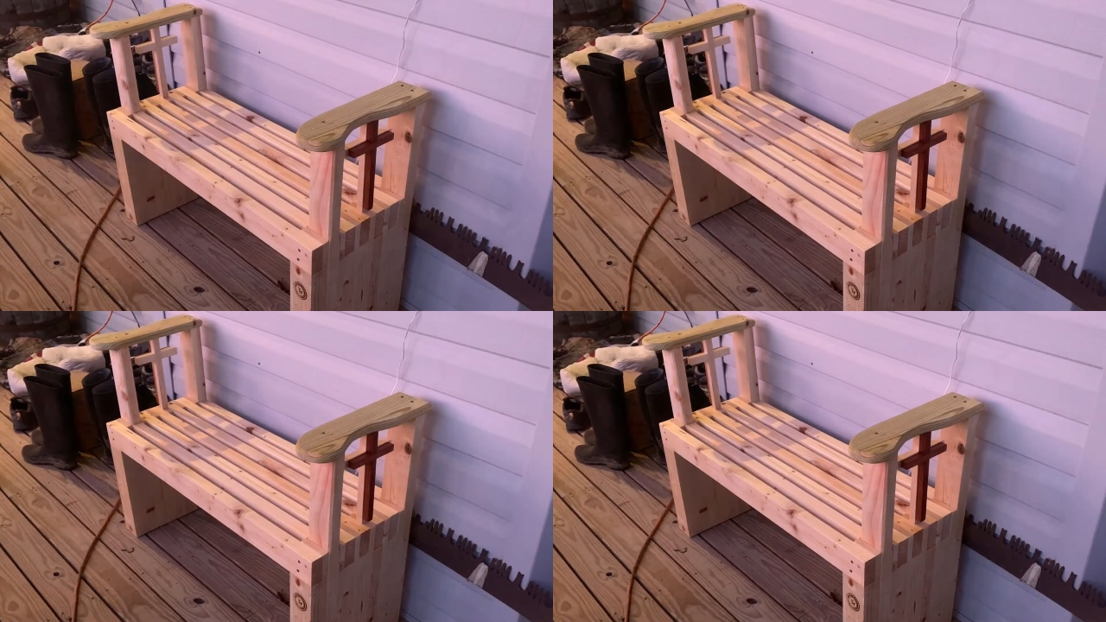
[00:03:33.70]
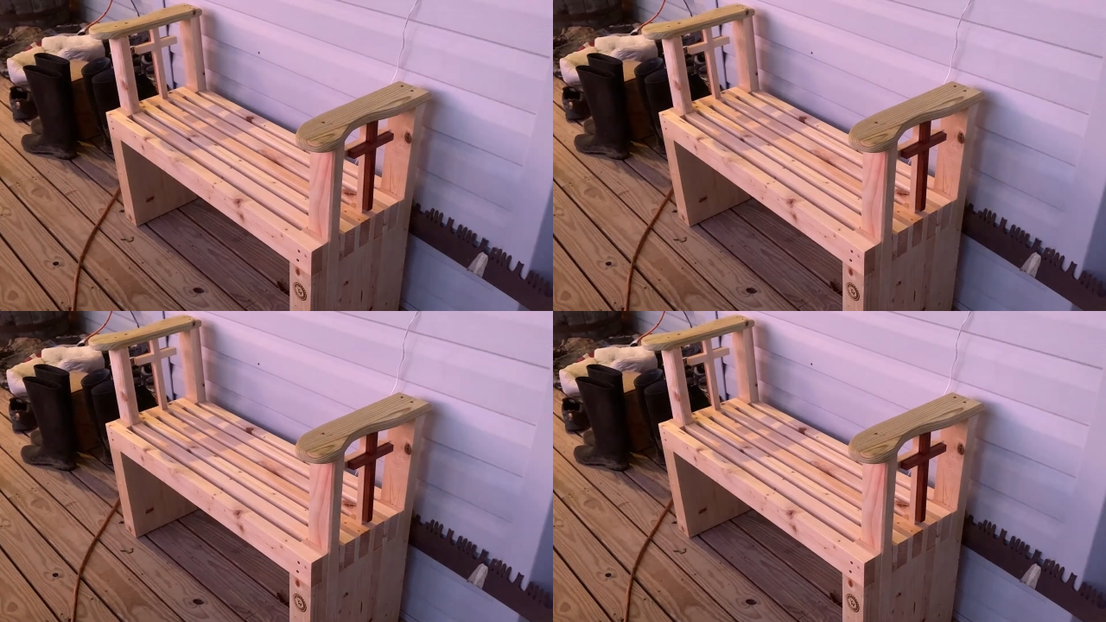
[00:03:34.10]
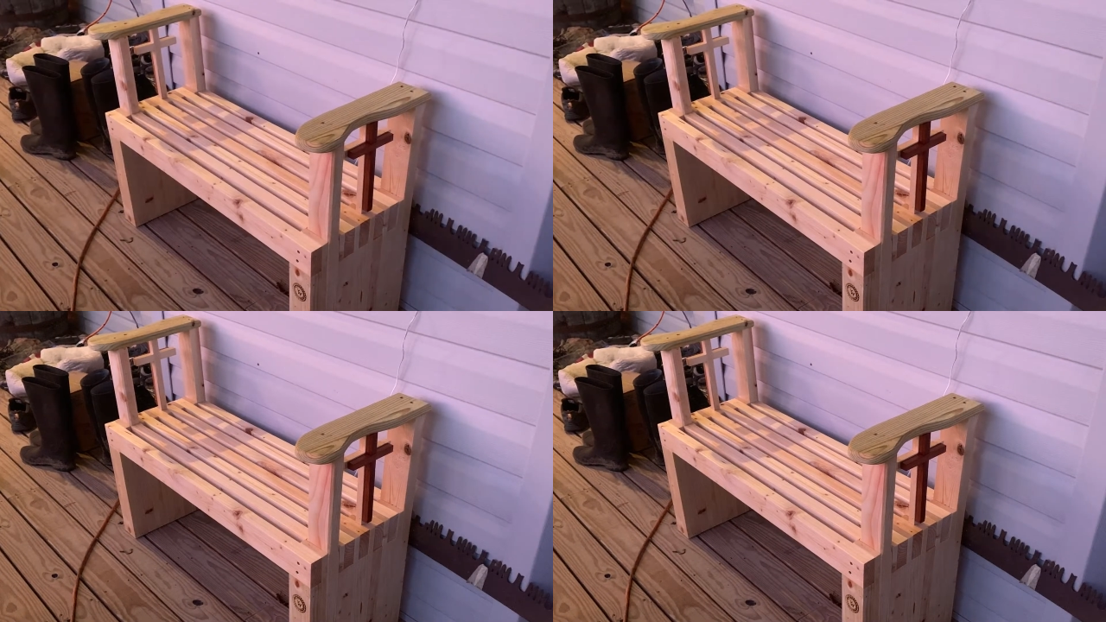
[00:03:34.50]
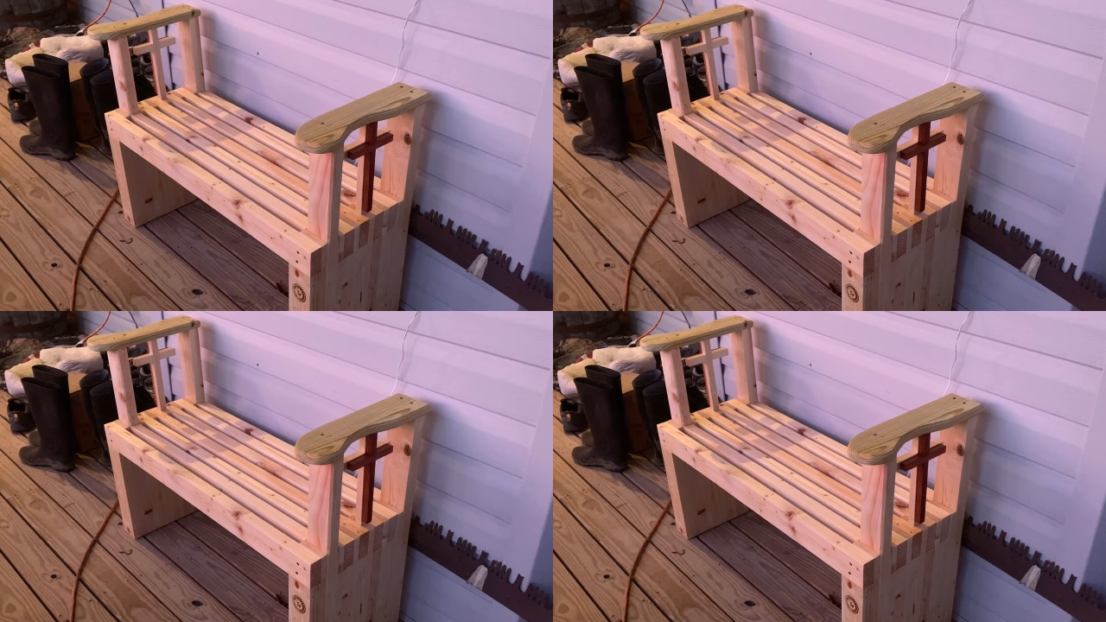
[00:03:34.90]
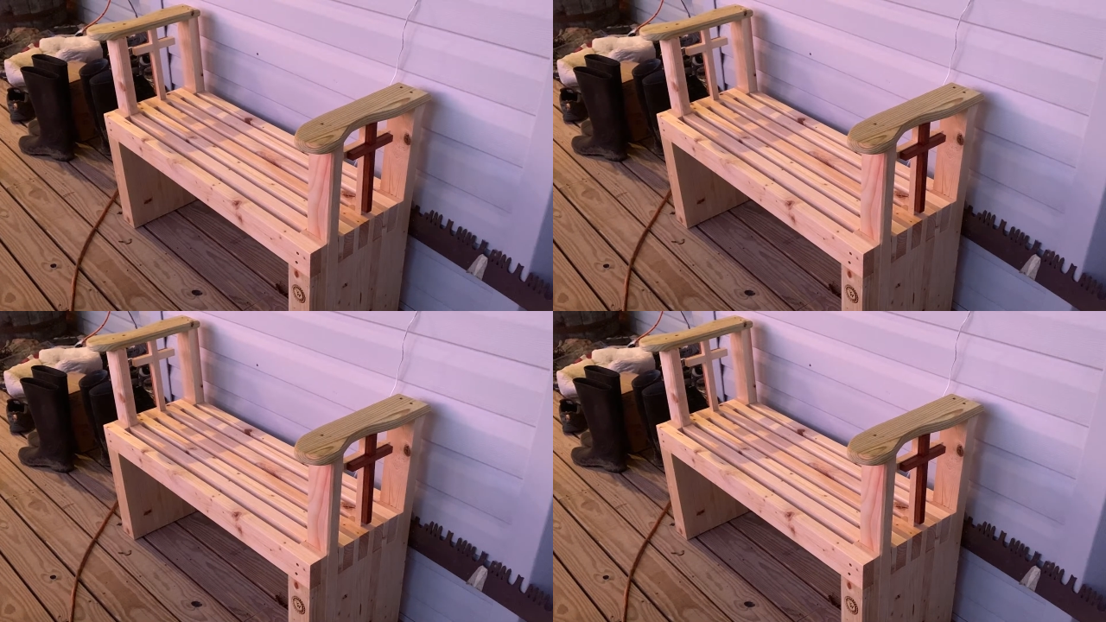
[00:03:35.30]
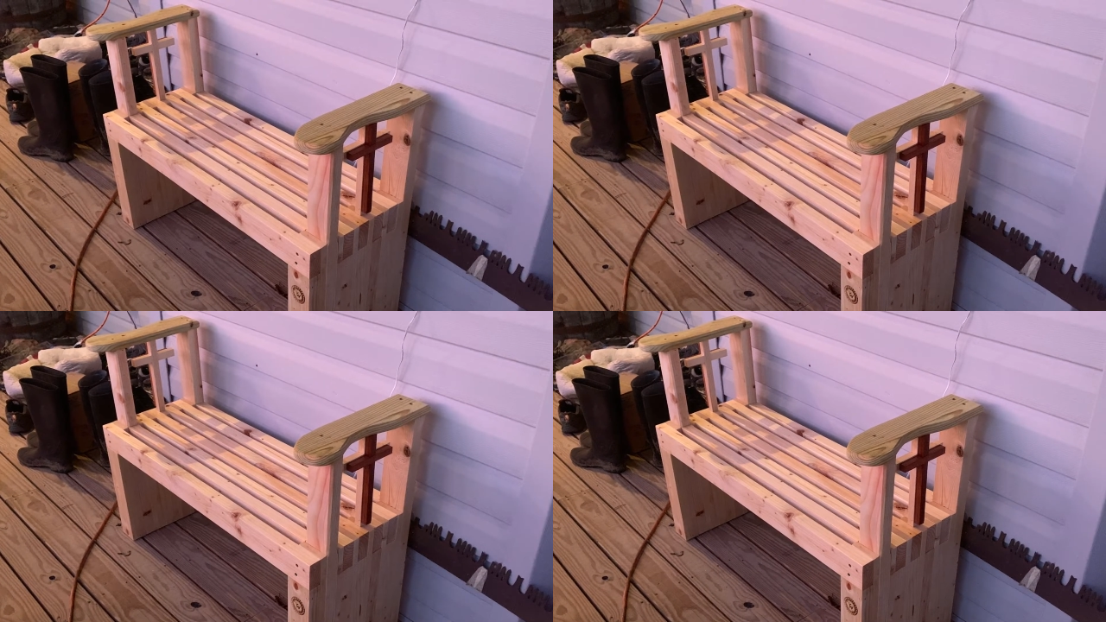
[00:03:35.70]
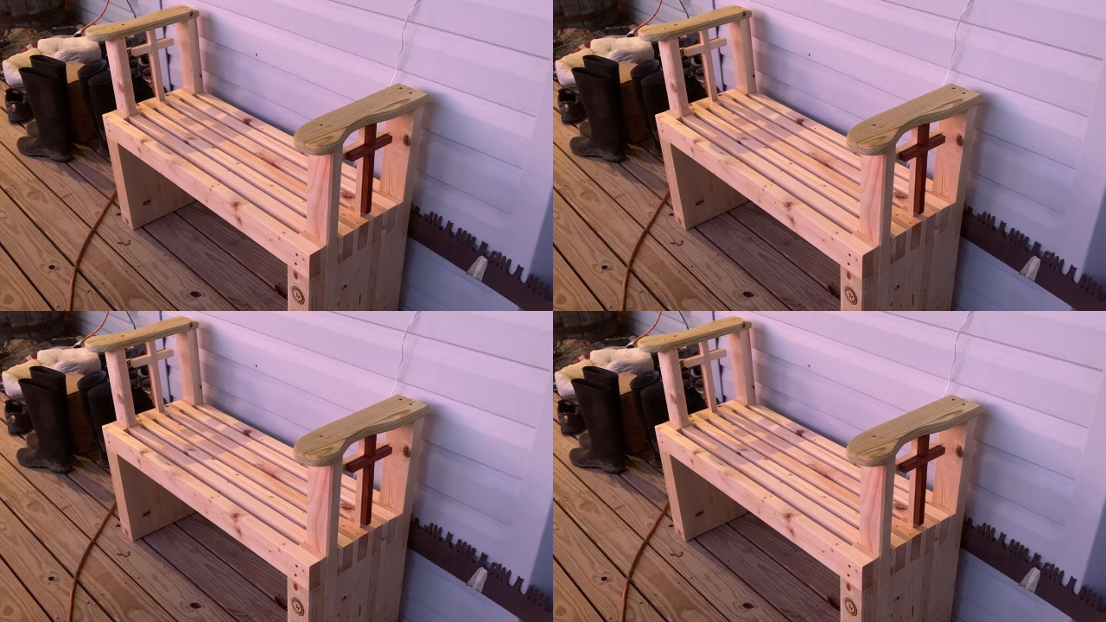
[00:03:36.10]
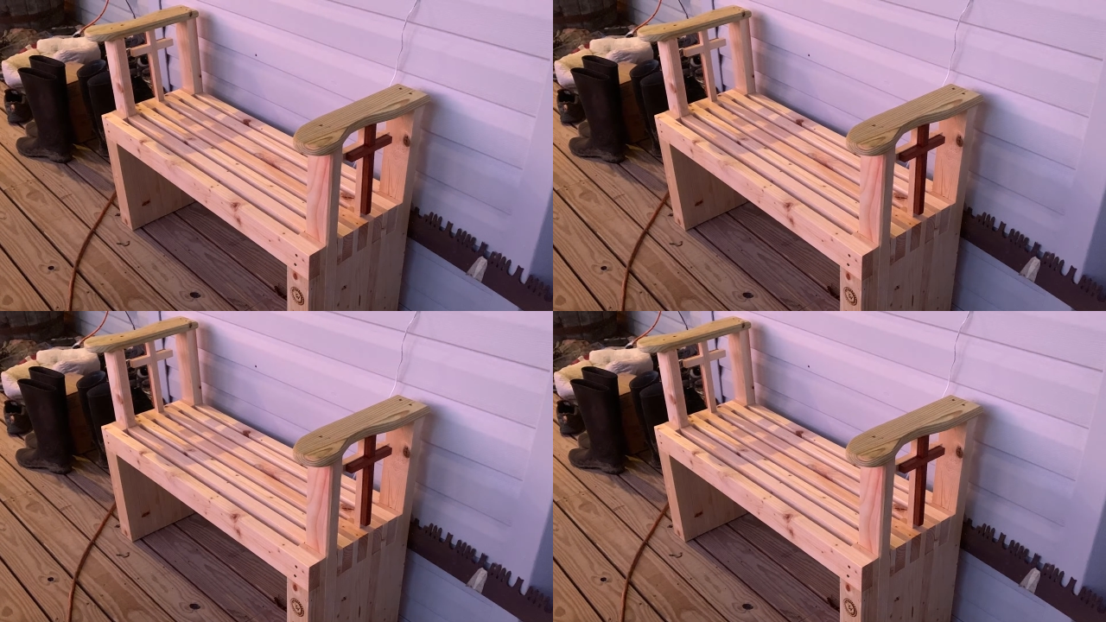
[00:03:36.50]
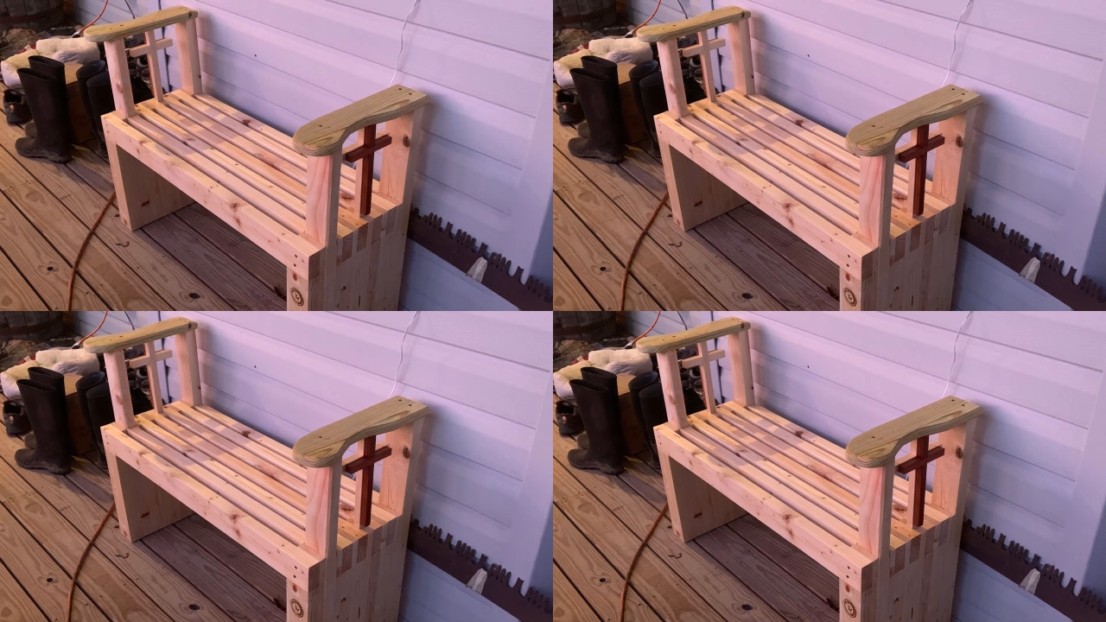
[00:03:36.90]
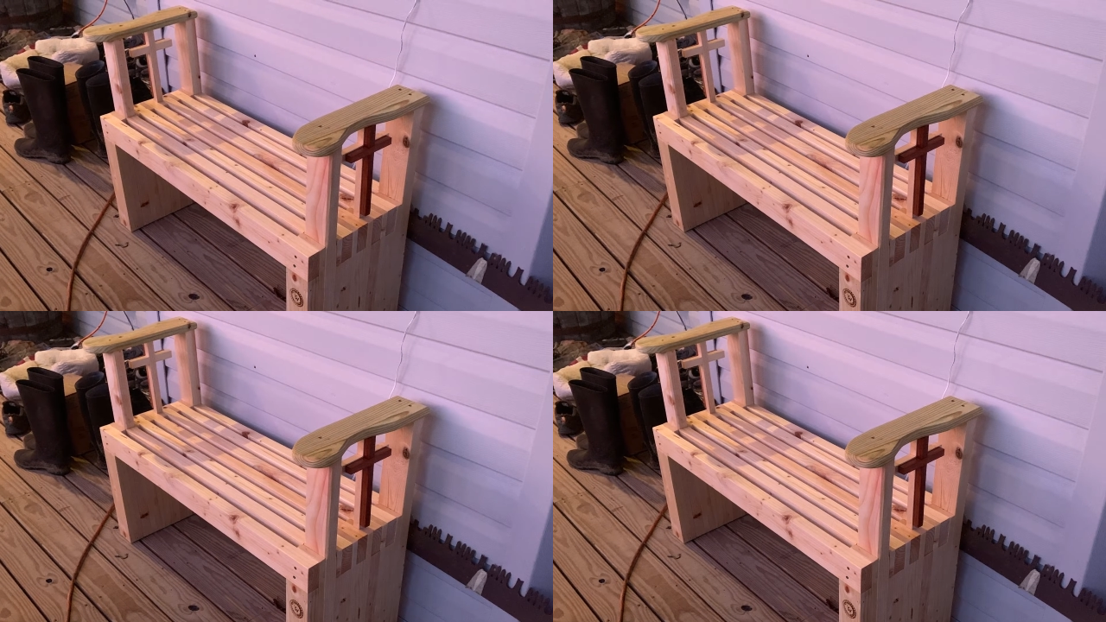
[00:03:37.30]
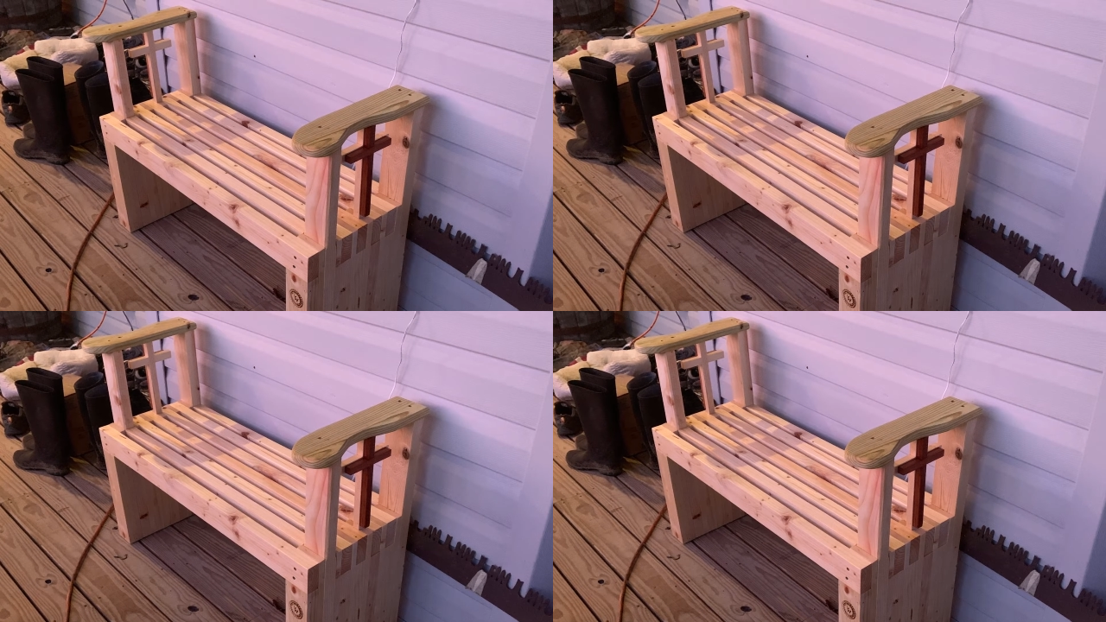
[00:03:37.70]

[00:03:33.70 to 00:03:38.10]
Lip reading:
[unreadable: no face in view]